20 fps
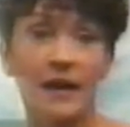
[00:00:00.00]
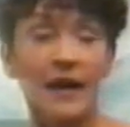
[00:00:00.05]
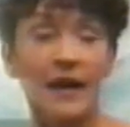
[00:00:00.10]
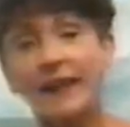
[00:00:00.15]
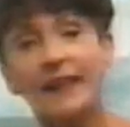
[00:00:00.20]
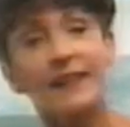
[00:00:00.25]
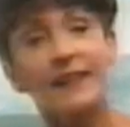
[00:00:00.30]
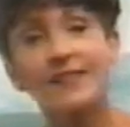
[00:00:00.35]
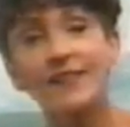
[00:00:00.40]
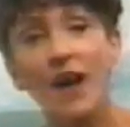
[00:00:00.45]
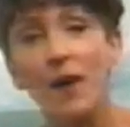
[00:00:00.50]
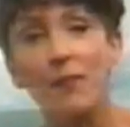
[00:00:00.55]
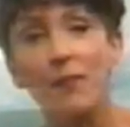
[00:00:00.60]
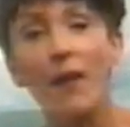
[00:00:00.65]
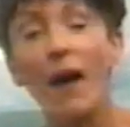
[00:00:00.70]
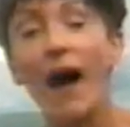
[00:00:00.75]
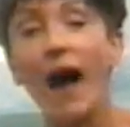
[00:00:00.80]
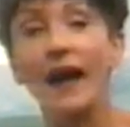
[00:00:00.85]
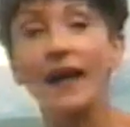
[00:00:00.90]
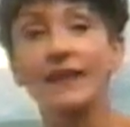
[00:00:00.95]
And it's not
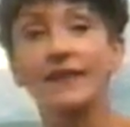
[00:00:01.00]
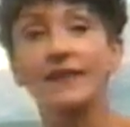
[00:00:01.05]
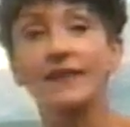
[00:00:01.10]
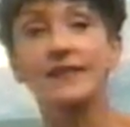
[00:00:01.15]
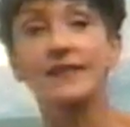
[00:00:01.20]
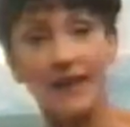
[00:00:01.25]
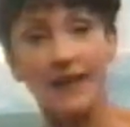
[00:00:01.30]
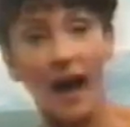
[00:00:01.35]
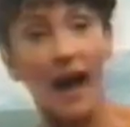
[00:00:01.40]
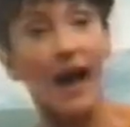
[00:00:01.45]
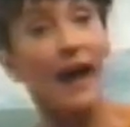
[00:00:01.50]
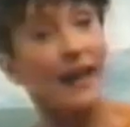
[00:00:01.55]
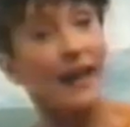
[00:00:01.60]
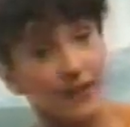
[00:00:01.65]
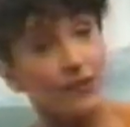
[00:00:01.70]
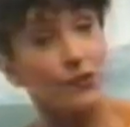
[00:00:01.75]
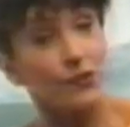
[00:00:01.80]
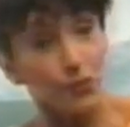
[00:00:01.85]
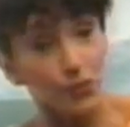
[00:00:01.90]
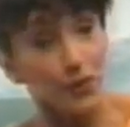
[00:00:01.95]
pie in the sky,
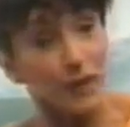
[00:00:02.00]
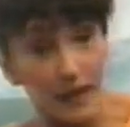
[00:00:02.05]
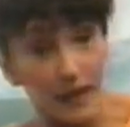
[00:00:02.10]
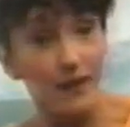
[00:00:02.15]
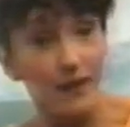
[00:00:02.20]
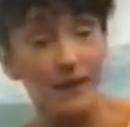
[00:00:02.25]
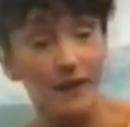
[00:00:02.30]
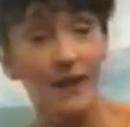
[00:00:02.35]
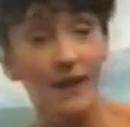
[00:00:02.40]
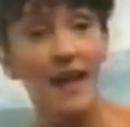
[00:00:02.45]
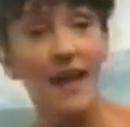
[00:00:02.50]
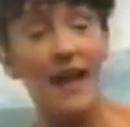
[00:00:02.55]
it's real.